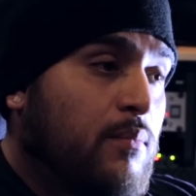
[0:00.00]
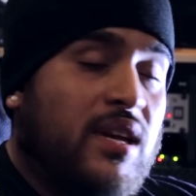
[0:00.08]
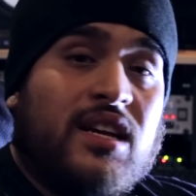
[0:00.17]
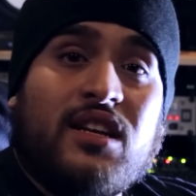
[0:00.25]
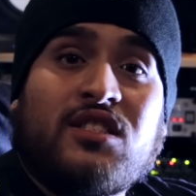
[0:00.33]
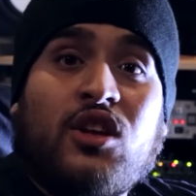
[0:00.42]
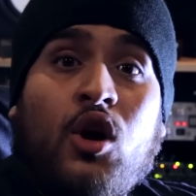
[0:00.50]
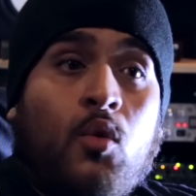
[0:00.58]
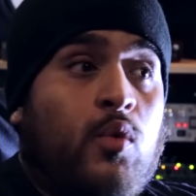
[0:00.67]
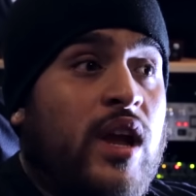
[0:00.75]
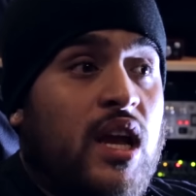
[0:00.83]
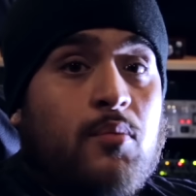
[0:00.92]
Because a
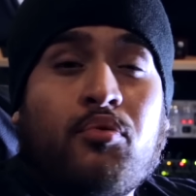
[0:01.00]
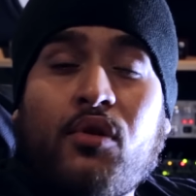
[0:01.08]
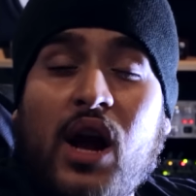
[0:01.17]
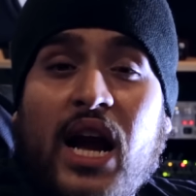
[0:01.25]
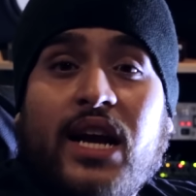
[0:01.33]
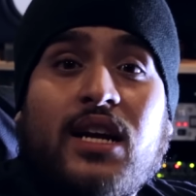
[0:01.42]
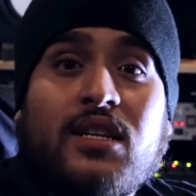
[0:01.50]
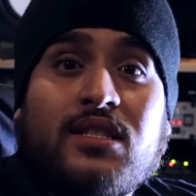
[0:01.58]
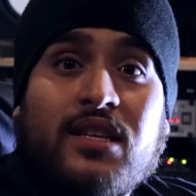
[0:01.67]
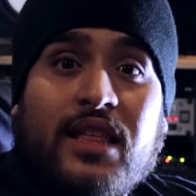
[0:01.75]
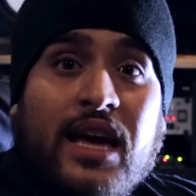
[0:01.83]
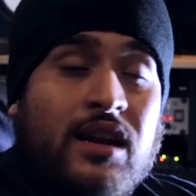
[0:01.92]
week prior
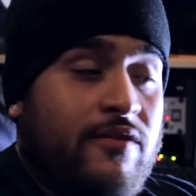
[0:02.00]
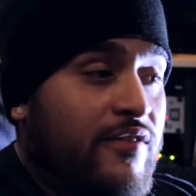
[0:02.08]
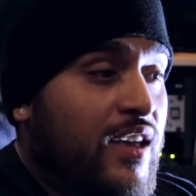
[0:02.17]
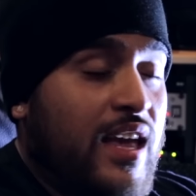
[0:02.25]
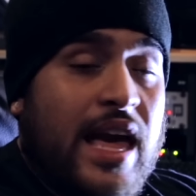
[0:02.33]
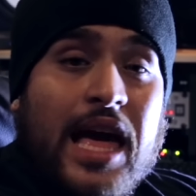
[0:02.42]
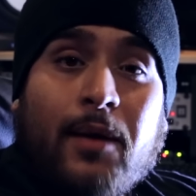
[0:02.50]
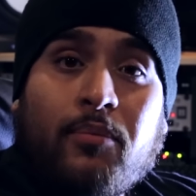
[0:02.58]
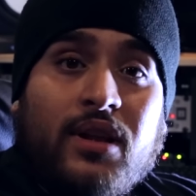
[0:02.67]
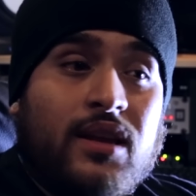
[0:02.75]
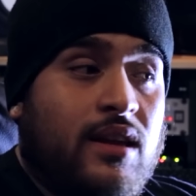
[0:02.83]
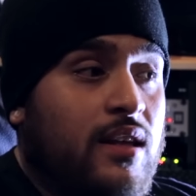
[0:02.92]
to that event
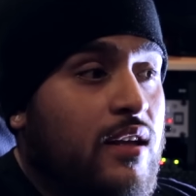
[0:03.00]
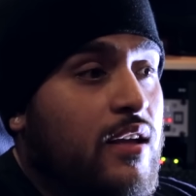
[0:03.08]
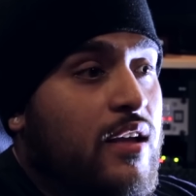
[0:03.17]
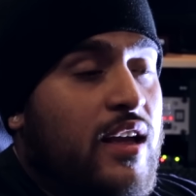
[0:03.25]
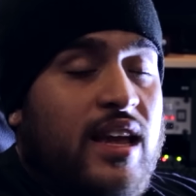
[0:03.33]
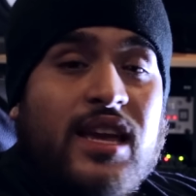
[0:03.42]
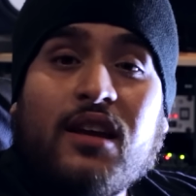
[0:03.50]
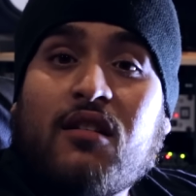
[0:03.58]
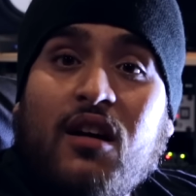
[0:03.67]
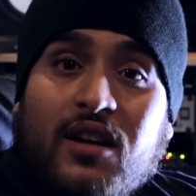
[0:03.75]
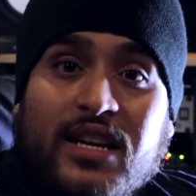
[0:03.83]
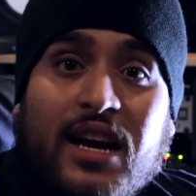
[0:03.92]
happening, he
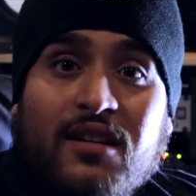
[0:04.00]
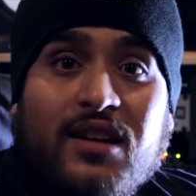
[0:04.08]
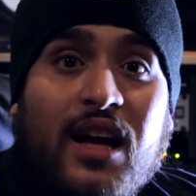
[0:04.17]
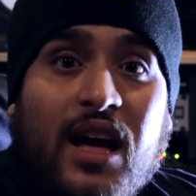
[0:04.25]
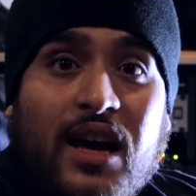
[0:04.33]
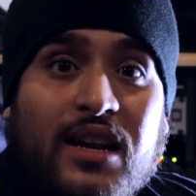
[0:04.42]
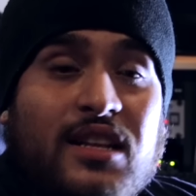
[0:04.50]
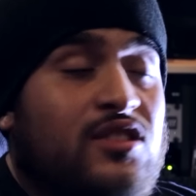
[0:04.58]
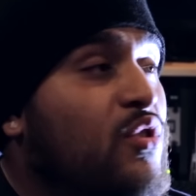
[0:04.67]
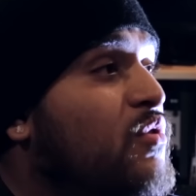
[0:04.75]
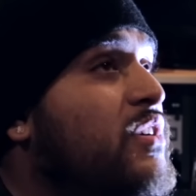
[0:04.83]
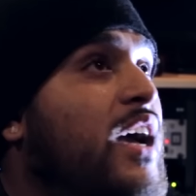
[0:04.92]
called out God
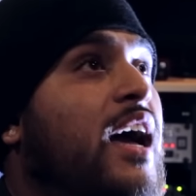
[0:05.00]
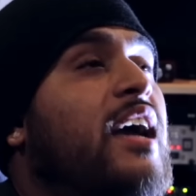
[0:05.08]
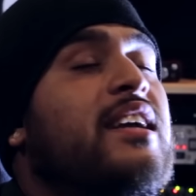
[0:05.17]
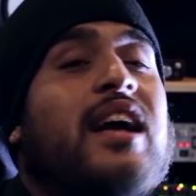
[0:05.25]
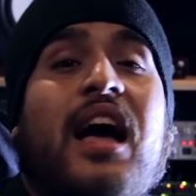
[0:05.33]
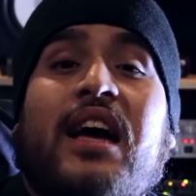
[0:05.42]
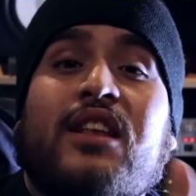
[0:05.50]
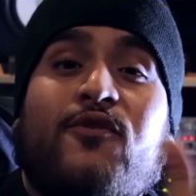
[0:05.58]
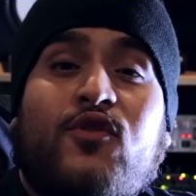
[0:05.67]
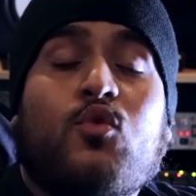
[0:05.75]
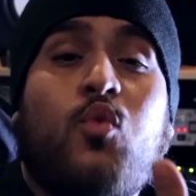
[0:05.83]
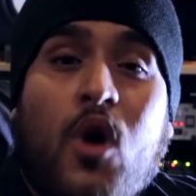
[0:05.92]
and told God, God,
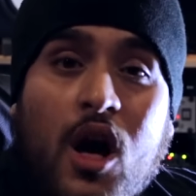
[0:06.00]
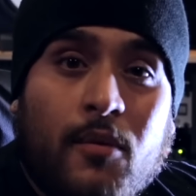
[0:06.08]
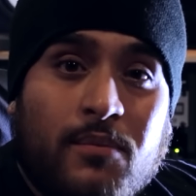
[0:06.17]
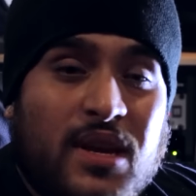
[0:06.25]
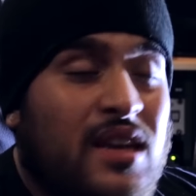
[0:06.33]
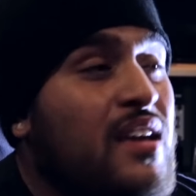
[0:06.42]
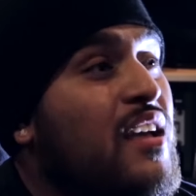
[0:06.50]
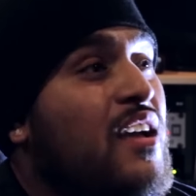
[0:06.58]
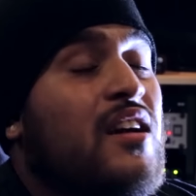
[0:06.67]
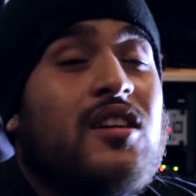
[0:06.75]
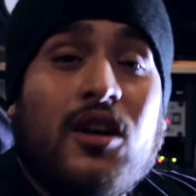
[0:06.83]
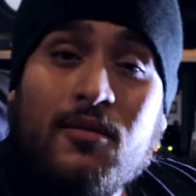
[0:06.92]
if you want me,
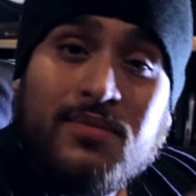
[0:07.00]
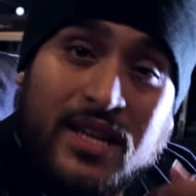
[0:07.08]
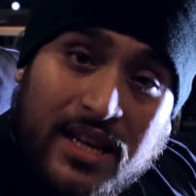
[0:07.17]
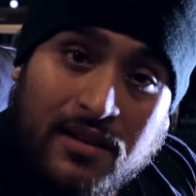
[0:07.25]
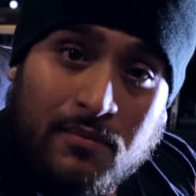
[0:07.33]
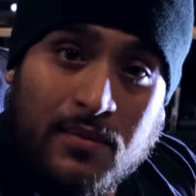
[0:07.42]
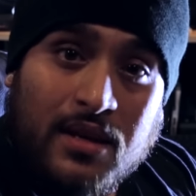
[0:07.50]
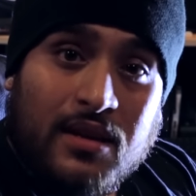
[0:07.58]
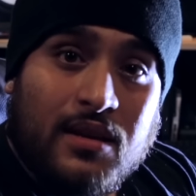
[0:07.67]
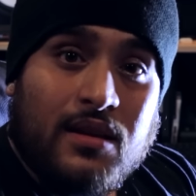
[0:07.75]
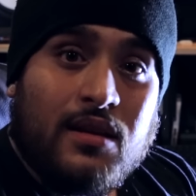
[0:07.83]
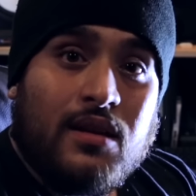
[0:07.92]
come get
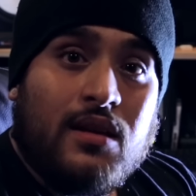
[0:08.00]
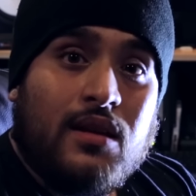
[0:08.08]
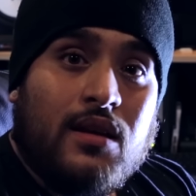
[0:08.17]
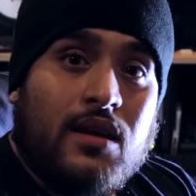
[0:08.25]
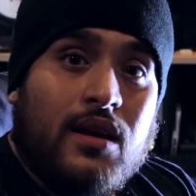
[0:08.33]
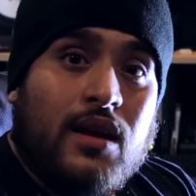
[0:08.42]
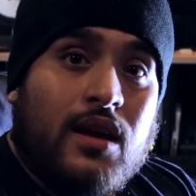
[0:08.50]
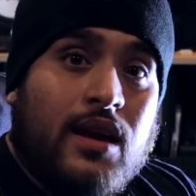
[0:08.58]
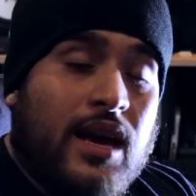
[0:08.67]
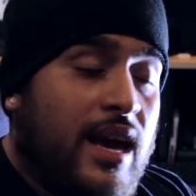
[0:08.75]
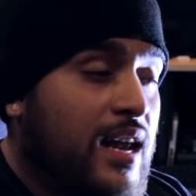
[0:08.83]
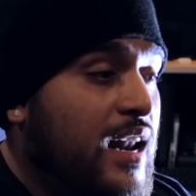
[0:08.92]
me.
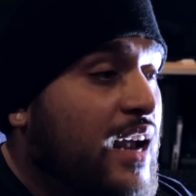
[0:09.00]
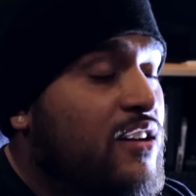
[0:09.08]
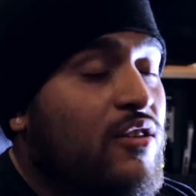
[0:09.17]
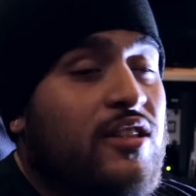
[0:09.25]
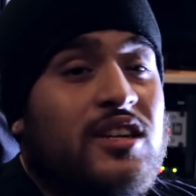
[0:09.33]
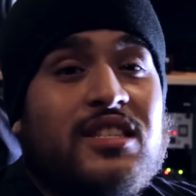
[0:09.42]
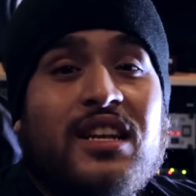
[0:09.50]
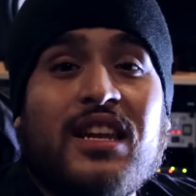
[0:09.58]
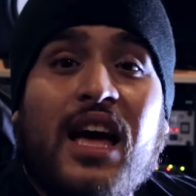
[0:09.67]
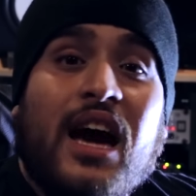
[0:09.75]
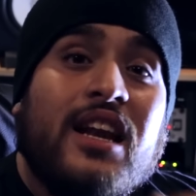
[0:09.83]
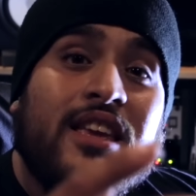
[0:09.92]
And I know there's a
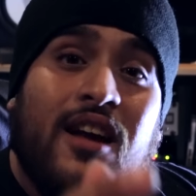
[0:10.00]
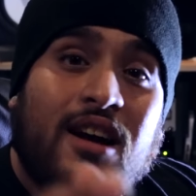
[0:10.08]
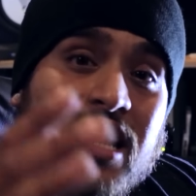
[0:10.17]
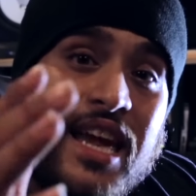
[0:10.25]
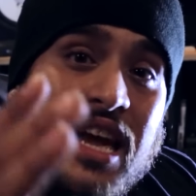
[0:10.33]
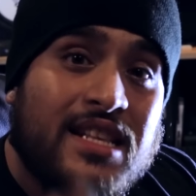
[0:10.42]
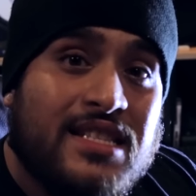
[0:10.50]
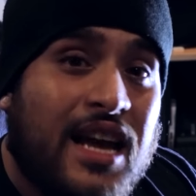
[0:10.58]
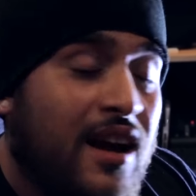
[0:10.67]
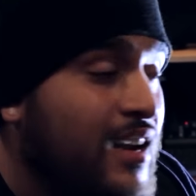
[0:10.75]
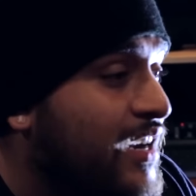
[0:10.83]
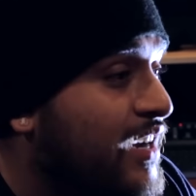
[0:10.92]
lot of y'all cats
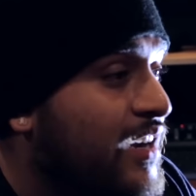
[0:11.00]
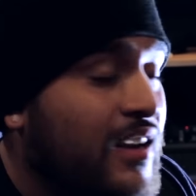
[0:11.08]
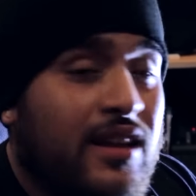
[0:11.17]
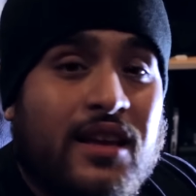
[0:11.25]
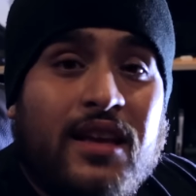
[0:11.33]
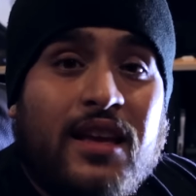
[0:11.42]
out here